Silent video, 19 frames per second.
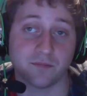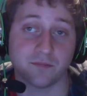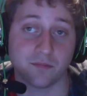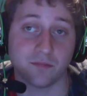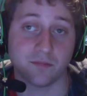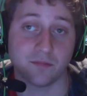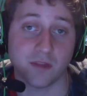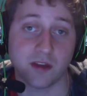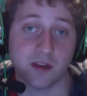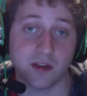
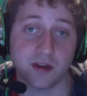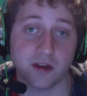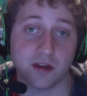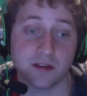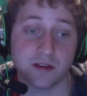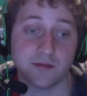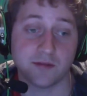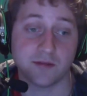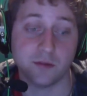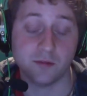Because
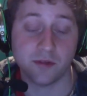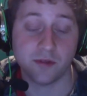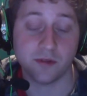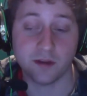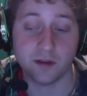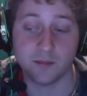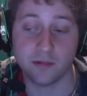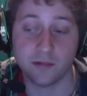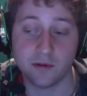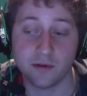if you're playing
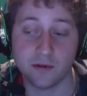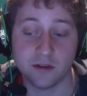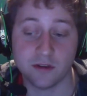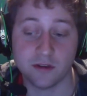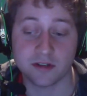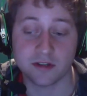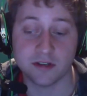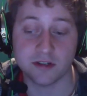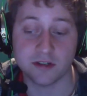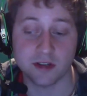an opponent that
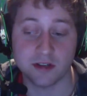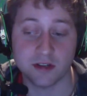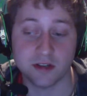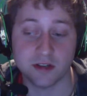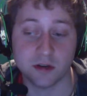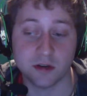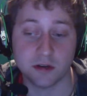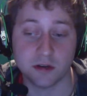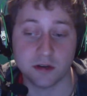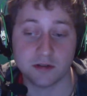just doesn't
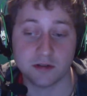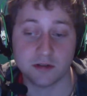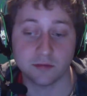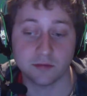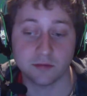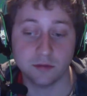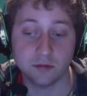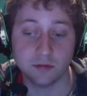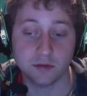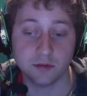know his
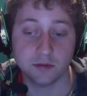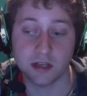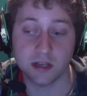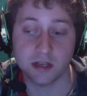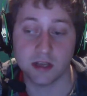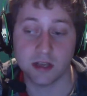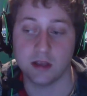rules,